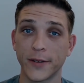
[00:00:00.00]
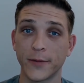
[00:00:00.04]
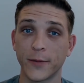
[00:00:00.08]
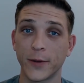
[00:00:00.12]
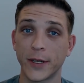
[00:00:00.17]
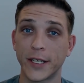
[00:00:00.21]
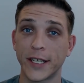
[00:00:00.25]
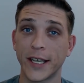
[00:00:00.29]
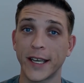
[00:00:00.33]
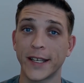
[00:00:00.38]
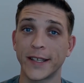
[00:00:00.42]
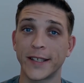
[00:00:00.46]

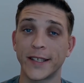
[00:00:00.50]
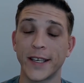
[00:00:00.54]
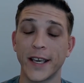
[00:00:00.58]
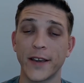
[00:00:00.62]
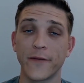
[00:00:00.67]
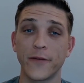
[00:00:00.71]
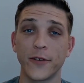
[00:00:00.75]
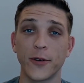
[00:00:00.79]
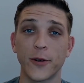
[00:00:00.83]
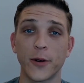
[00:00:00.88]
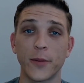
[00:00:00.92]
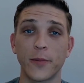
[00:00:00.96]
which can
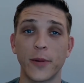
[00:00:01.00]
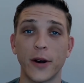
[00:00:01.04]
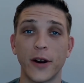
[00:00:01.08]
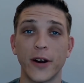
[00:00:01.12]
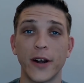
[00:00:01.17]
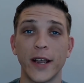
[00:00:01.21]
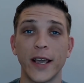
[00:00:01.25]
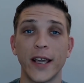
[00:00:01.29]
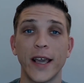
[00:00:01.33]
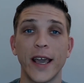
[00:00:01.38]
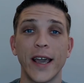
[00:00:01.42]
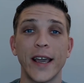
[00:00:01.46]
save your
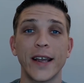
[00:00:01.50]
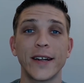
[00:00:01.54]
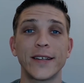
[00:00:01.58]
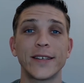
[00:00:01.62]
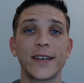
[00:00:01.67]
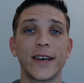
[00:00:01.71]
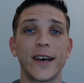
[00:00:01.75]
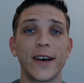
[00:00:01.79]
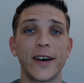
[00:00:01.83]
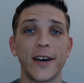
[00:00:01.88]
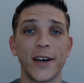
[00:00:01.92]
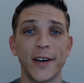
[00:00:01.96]
party a
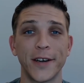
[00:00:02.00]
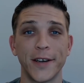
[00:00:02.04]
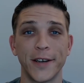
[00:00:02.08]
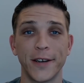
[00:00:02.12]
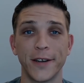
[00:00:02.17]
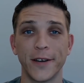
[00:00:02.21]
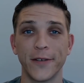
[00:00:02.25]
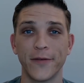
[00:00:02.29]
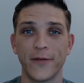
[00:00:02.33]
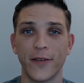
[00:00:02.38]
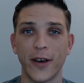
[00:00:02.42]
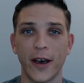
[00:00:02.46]
ton
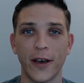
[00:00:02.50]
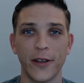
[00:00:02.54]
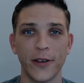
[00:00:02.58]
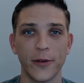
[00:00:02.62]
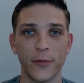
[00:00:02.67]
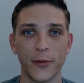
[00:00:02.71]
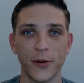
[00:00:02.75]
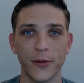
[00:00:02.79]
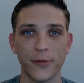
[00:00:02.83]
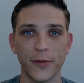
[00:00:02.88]
of valuable